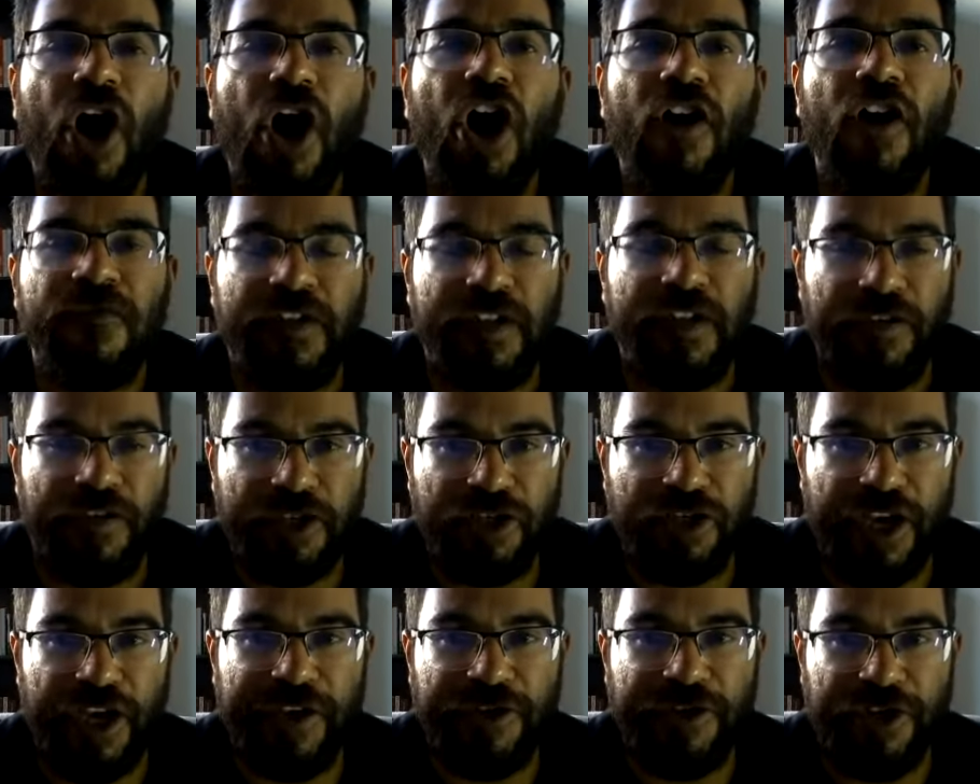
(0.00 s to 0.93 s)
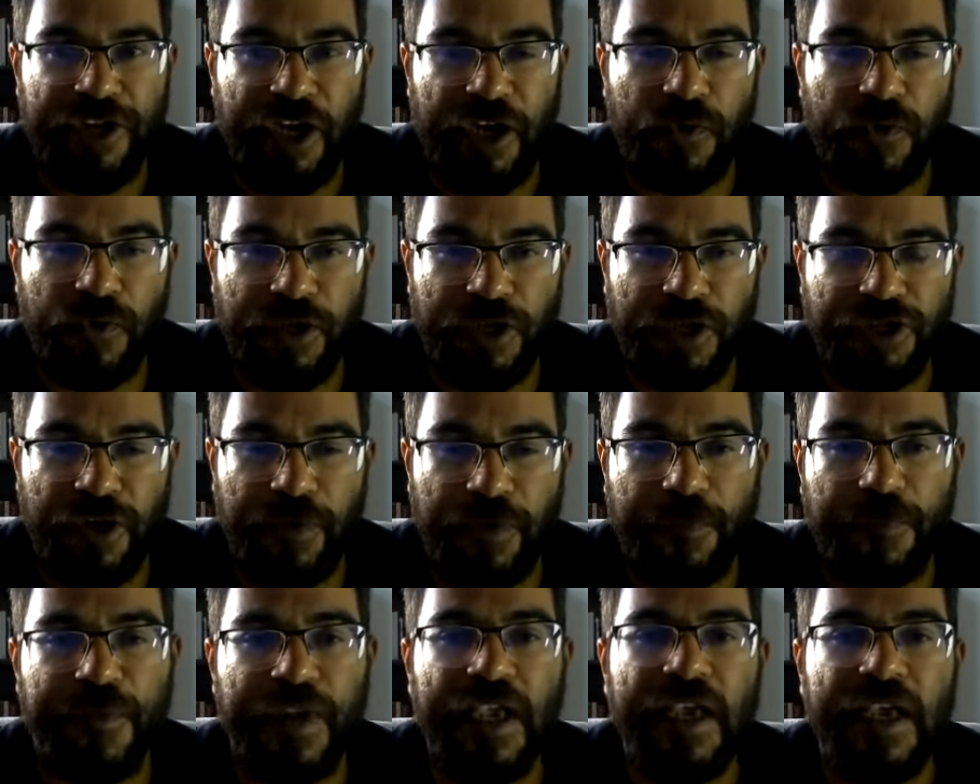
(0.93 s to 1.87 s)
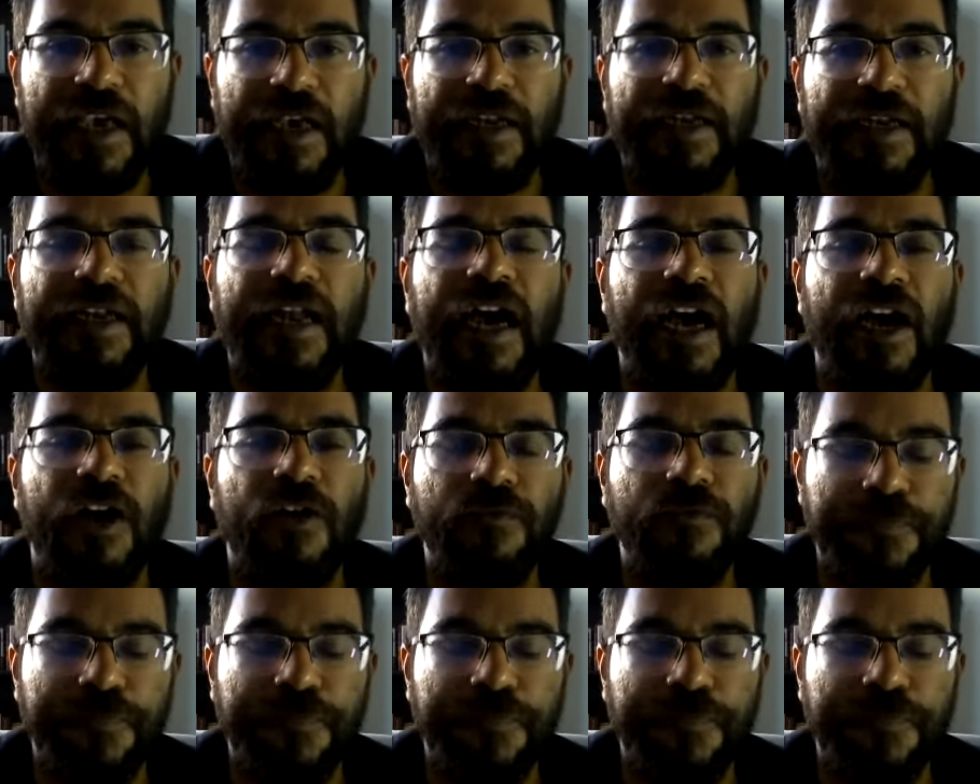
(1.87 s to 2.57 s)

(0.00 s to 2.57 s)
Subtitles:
after the change in ownership? Now,